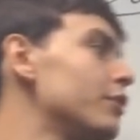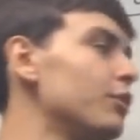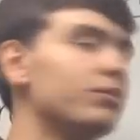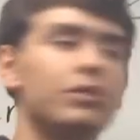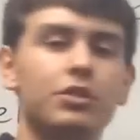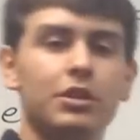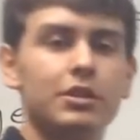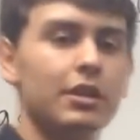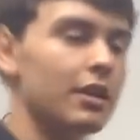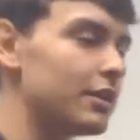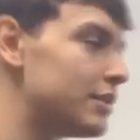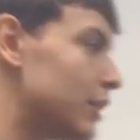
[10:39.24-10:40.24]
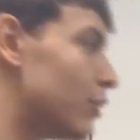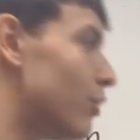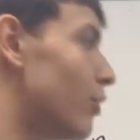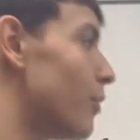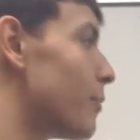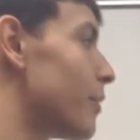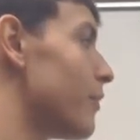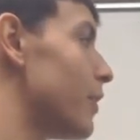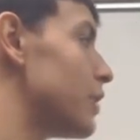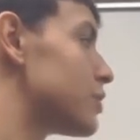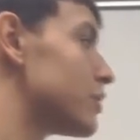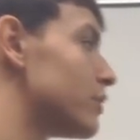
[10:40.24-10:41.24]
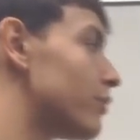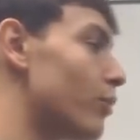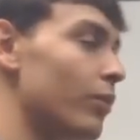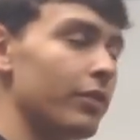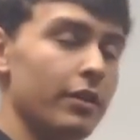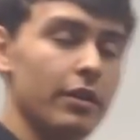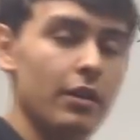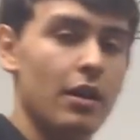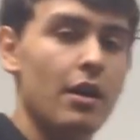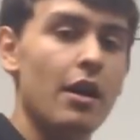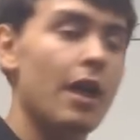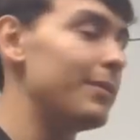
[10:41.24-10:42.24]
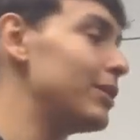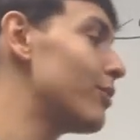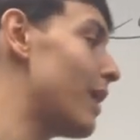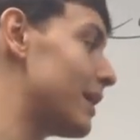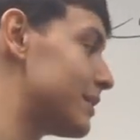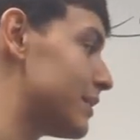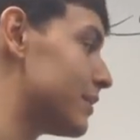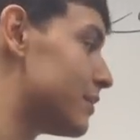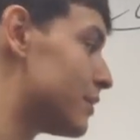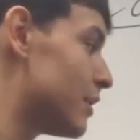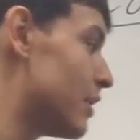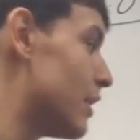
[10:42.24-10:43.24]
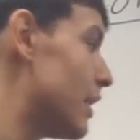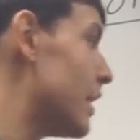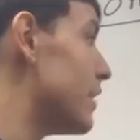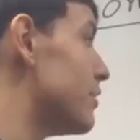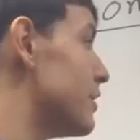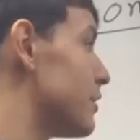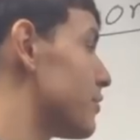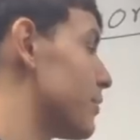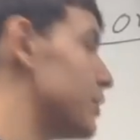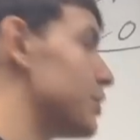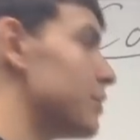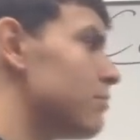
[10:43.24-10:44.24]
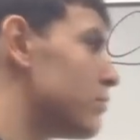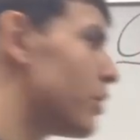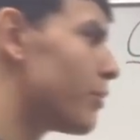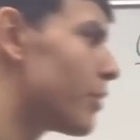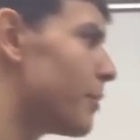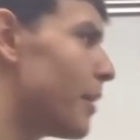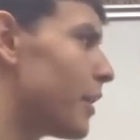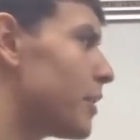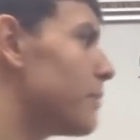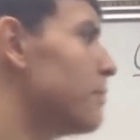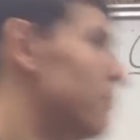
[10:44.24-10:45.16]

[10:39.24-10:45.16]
Those are just the single abbreviations for the amino acids in this region. Don't worry about it,